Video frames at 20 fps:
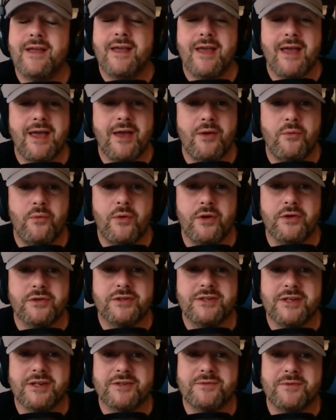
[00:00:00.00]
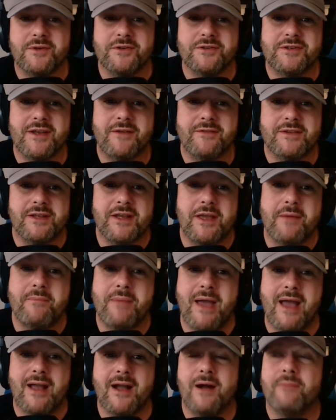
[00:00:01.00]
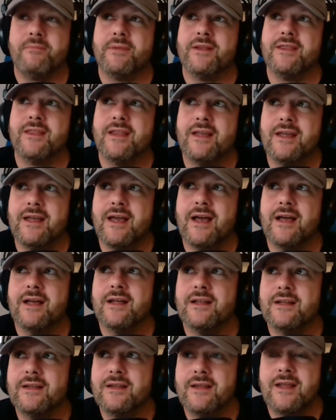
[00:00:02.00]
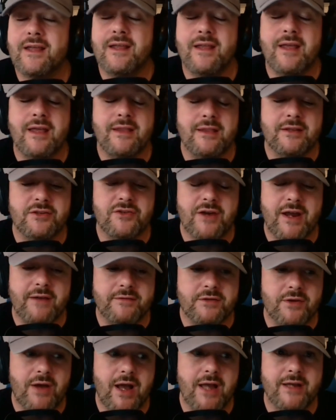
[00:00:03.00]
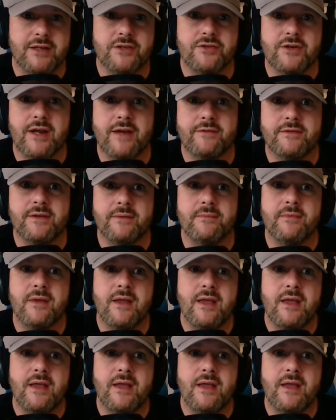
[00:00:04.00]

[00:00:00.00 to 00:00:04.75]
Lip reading: at 106, 107 to get back up in the draft so I could draft him.